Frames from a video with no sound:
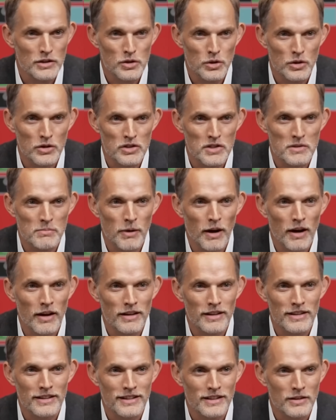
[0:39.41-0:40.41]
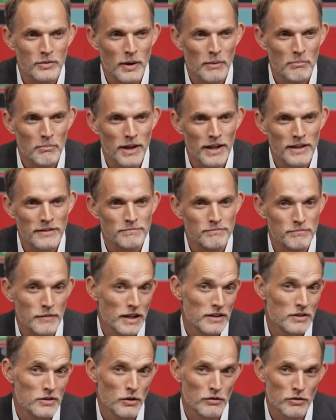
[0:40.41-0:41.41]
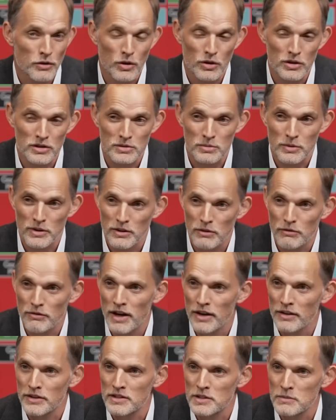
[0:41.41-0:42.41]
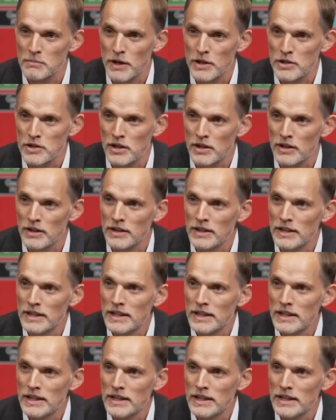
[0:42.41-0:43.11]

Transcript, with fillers: George's Park and at Wembley, and of course with a very special